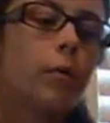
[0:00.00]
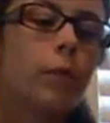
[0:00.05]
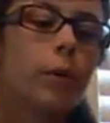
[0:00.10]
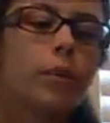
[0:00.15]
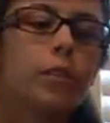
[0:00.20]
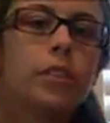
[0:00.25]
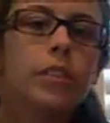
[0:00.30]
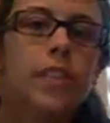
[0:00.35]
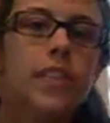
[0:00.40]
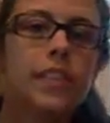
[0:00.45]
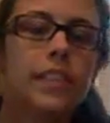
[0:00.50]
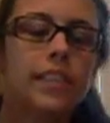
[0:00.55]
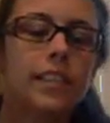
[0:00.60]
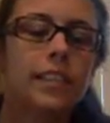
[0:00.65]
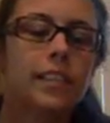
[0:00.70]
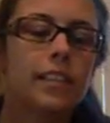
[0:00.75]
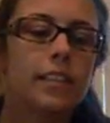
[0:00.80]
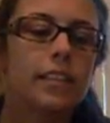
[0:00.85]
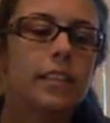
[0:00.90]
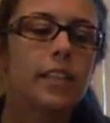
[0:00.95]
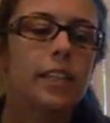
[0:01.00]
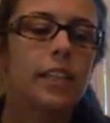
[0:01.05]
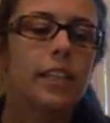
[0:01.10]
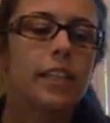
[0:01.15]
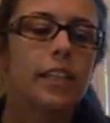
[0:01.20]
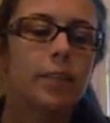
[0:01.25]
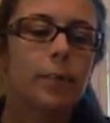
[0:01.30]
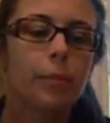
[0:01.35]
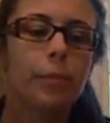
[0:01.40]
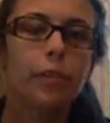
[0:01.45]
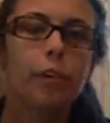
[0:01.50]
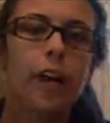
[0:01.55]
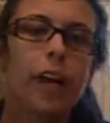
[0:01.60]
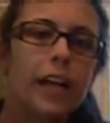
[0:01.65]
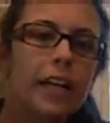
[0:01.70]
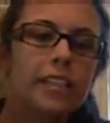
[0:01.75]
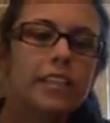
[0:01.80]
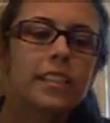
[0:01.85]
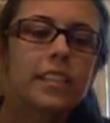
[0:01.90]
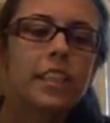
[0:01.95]
Most citizens in a
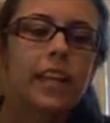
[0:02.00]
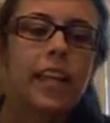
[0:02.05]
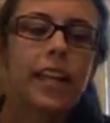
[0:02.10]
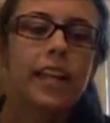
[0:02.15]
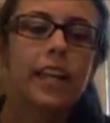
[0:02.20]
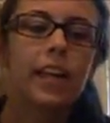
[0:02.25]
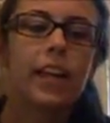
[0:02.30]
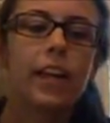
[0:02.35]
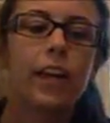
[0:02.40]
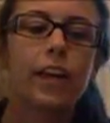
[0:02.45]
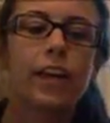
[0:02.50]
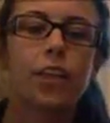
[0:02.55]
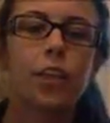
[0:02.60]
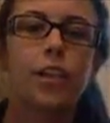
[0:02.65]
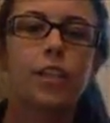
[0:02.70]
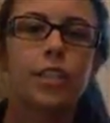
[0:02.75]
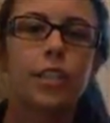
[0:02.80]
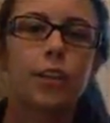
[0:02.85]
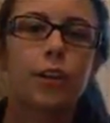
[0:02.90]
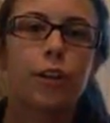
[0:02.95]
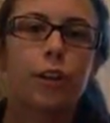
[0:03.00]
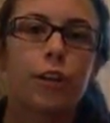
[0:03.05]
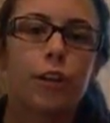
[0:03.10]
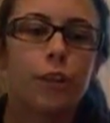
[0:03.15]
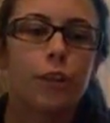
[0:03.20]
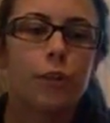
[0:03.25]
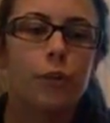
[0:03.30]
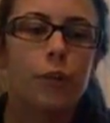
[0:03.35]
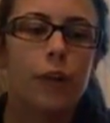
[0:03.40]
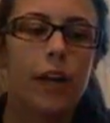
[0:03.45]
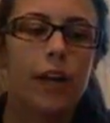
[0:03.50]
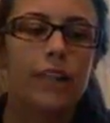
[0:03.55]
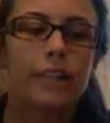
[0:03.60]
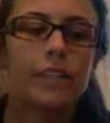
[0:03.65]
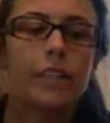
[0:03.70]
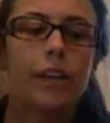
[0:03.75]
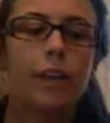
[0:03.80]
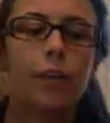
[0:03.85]
democratic society like ours here in the U.S.